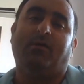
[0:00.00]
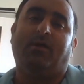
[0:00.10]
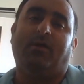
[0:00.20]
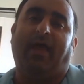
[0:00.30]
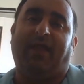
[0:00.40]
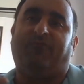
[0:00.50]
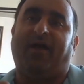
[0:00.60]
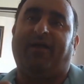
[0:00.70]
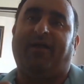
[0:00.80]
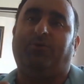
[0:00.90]
and
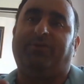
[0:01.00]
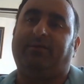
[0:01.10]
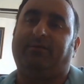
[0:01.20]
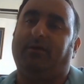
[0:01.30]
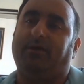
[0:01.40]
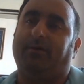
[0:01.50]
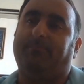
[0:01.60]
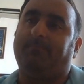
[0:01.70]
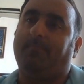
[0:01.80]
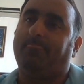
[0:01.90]
find out that
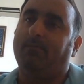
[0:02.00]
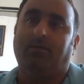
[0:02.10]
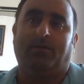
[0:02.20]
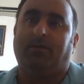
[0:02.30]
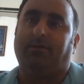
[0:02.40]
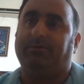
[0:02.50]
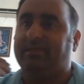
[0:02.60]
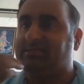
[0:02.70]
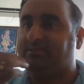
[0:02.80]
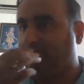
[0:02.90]

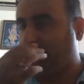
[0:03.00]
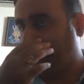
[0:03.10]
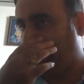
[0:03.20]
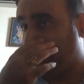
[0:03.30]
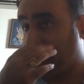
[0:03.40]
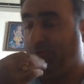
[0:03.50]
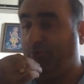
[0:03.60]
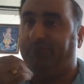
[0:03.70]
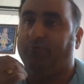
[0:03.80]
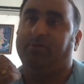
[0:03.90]
this thing is
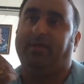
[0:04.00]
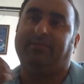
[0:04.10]
beautiful.